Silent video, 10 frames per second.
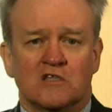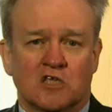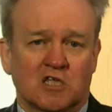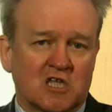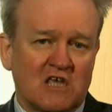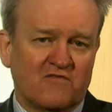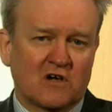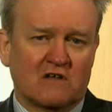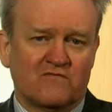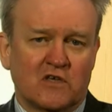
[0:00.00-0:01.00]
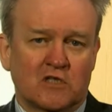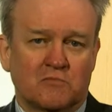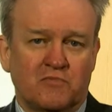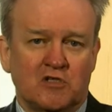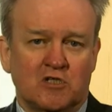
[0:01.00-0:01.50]
to safeguard this
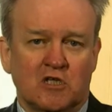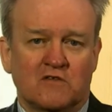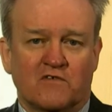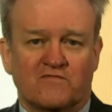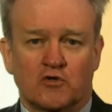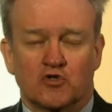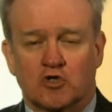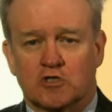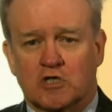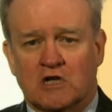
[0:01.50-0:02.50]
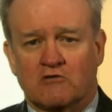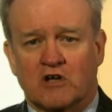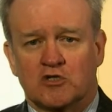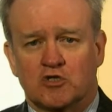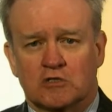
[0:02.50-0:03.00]
species for future
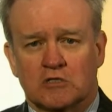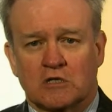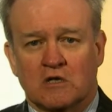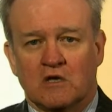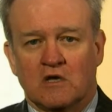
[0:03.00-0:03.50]
generations.